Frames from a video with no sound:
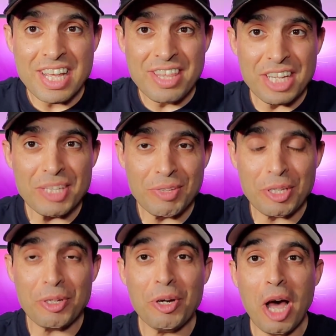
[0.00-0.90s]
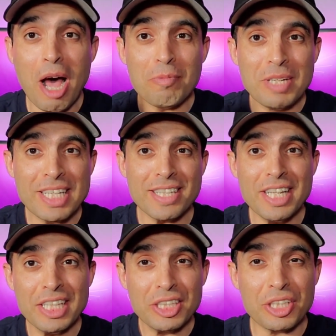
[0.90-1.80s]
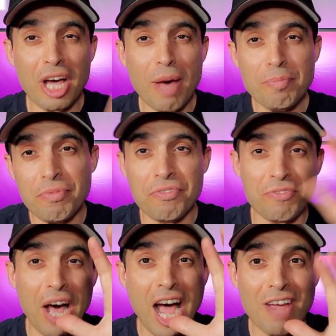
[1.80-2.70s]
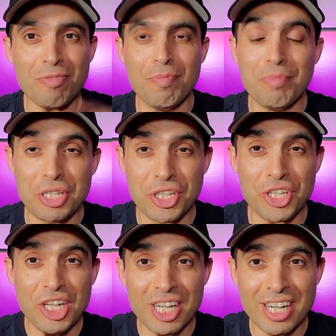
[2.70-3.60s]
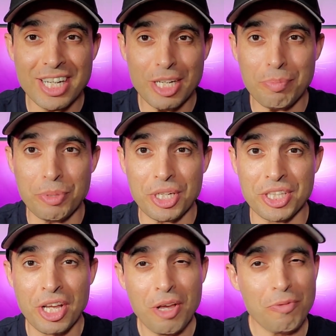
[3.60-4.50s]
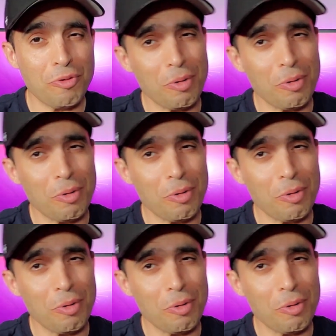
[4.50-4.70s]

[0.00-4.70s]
In this video, I'm listing top 5 machine learning books for